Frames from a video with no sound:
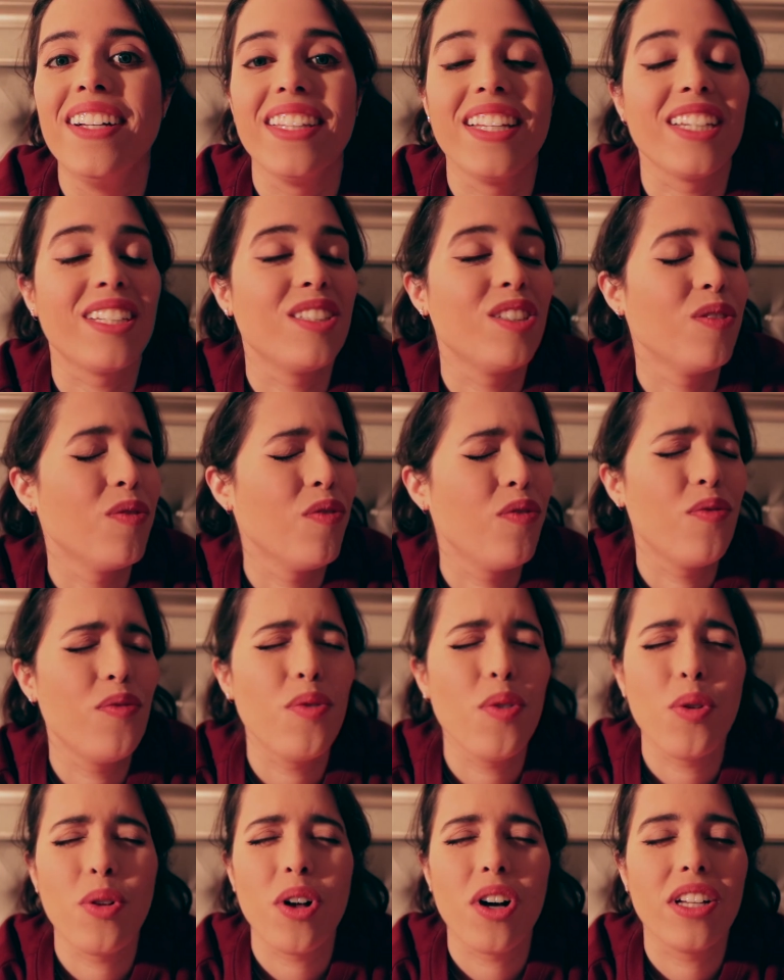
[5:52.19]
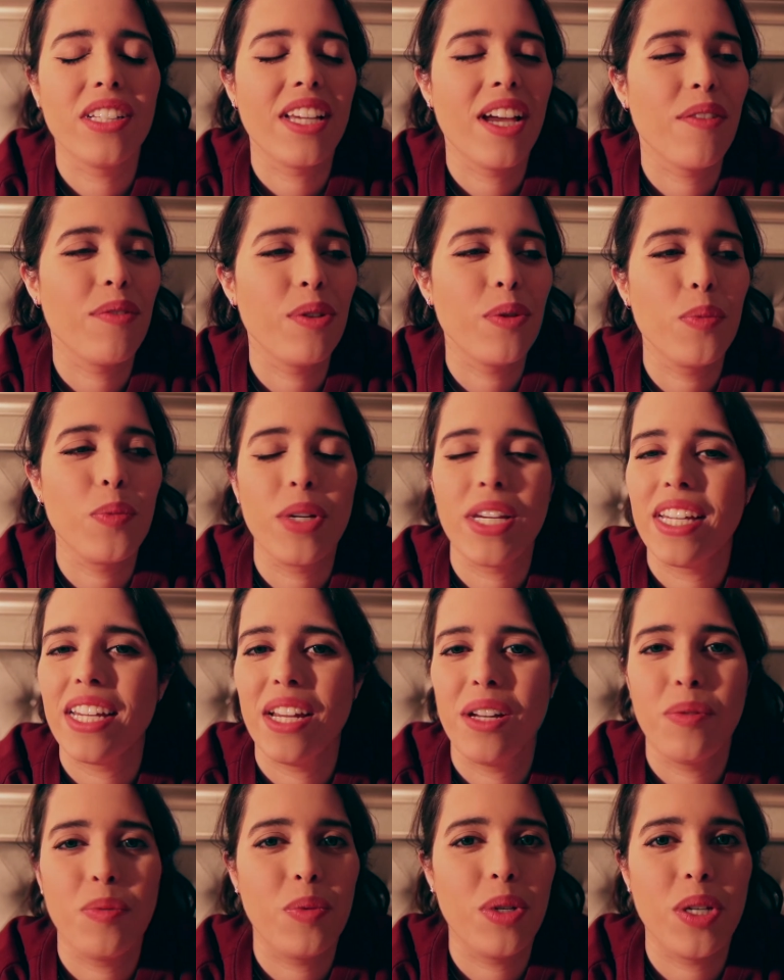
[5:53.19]
like full on. Every
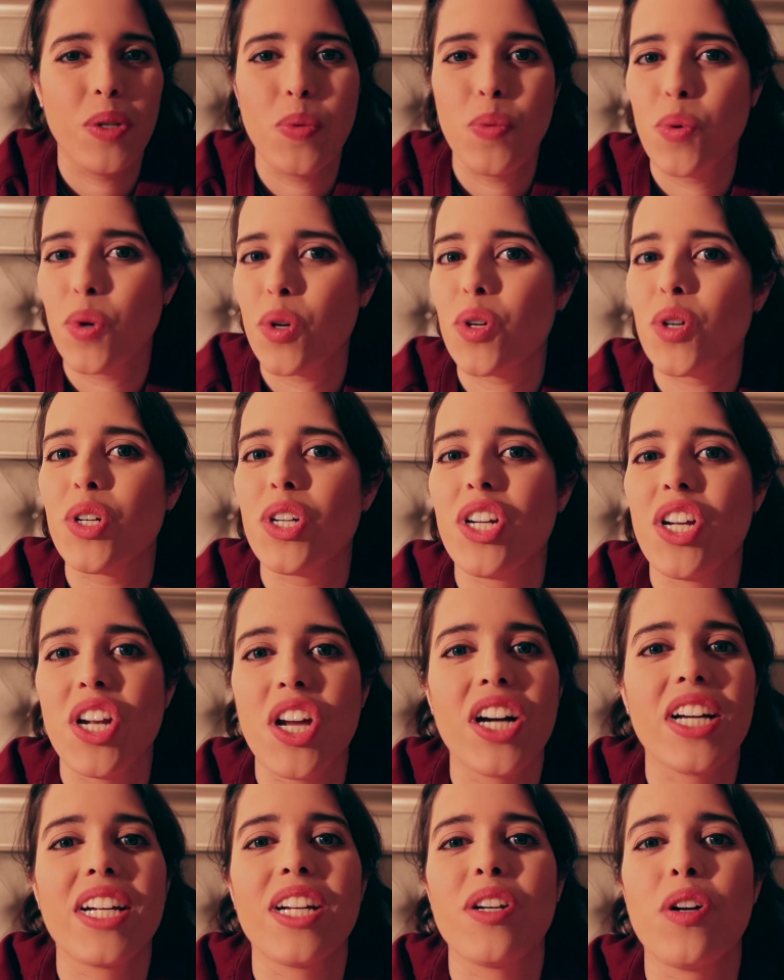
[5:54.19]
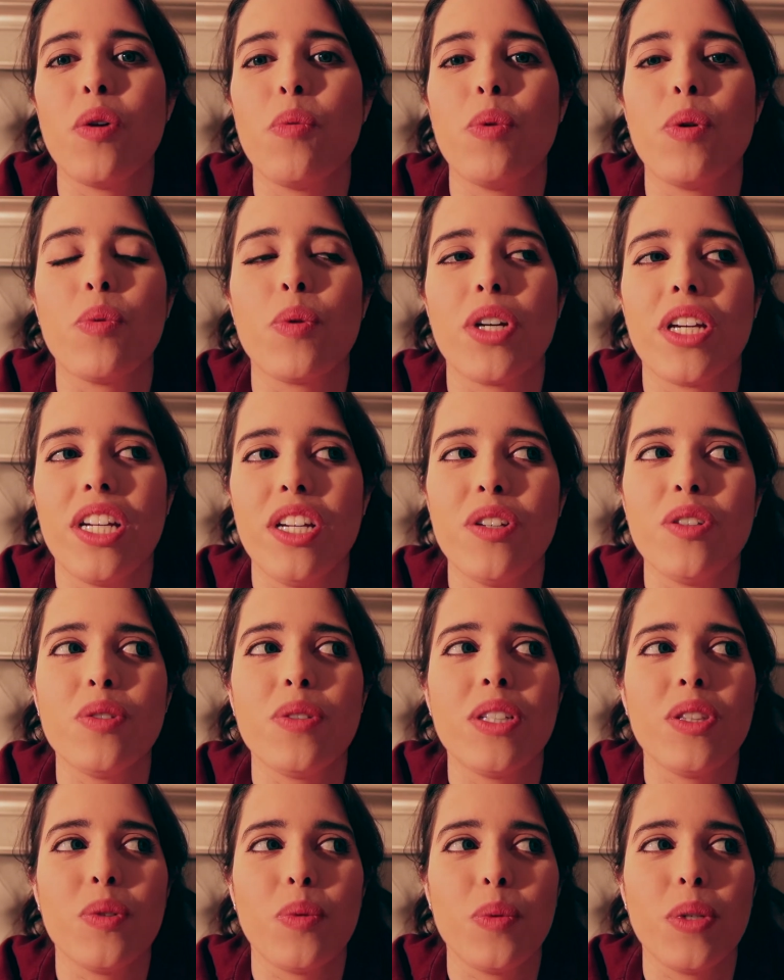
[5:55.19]
weekend we were not at home. We were here
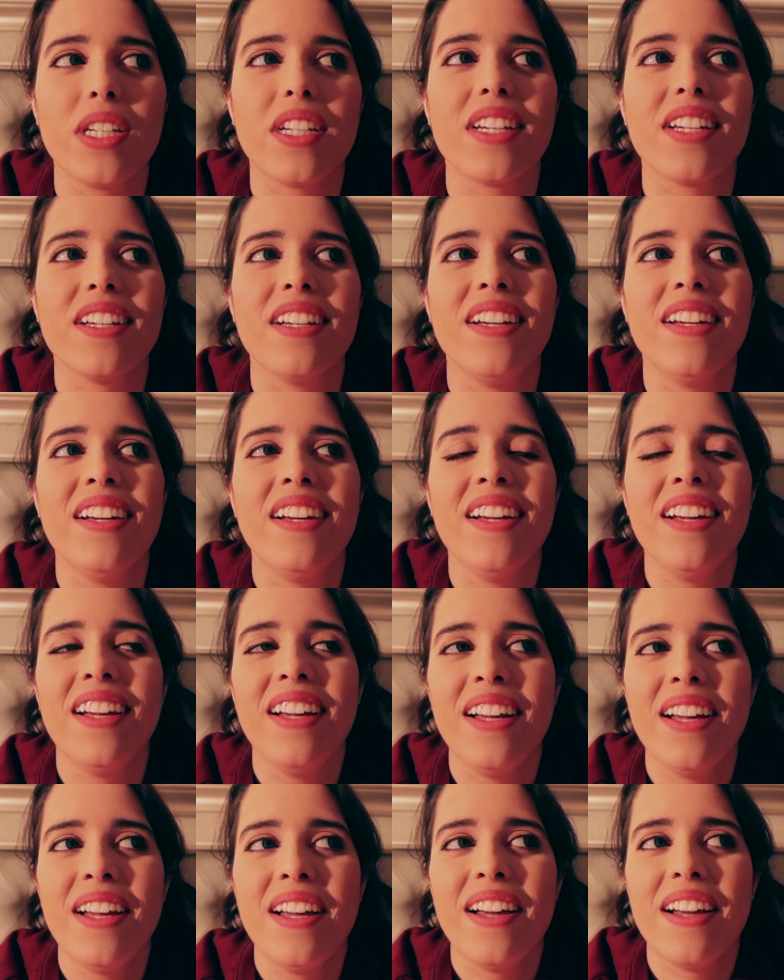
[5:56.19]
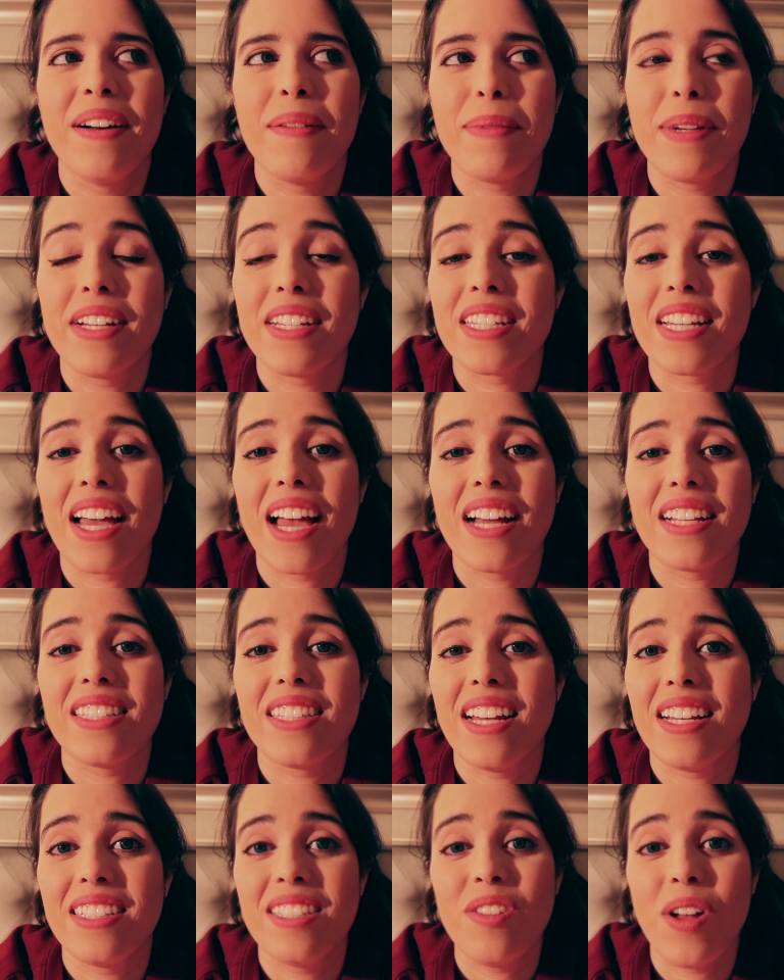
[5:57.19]
during the week because I
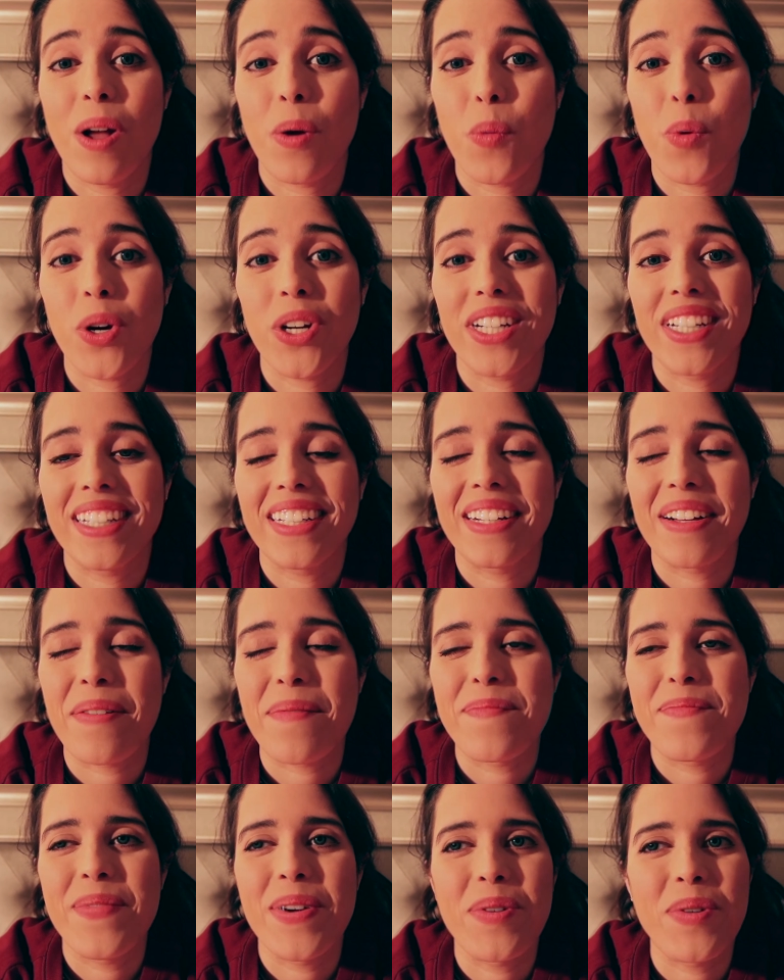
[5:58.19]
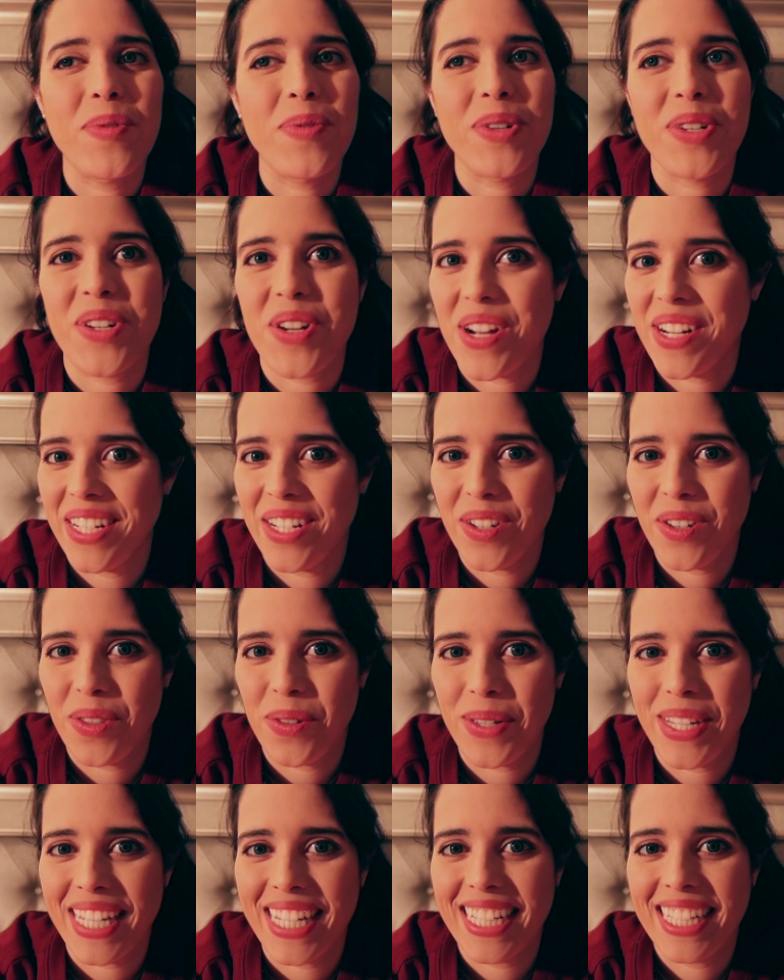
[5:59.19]
still had work, but we were not here on
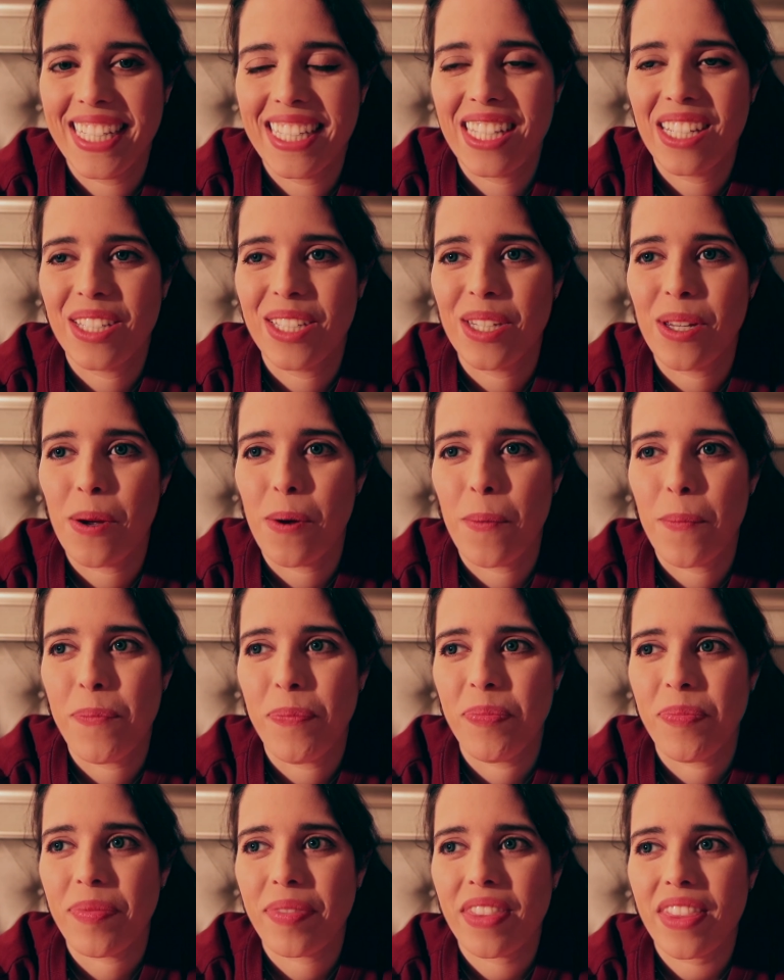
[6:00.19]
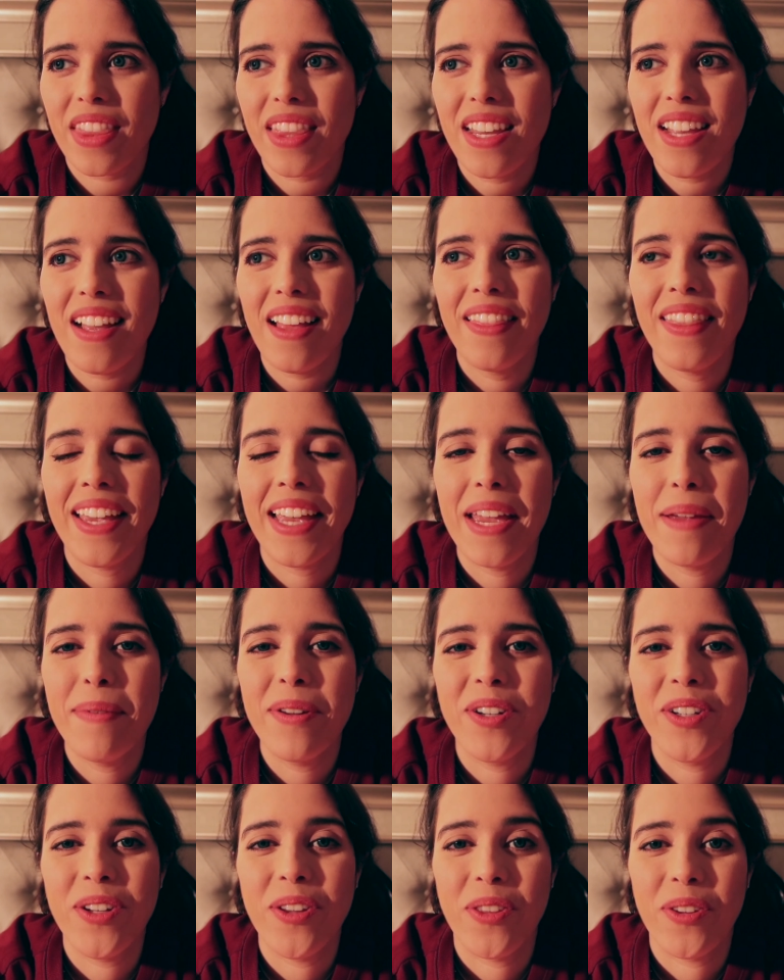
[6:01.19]
the weekends. So we came
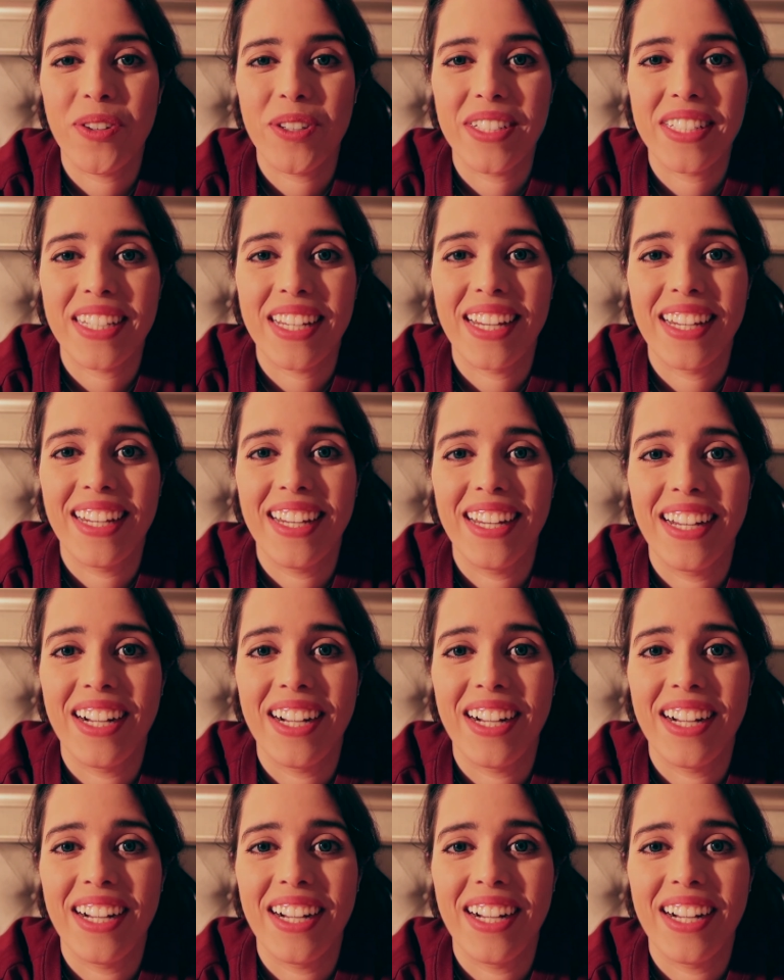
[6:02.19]
in on a Thursday.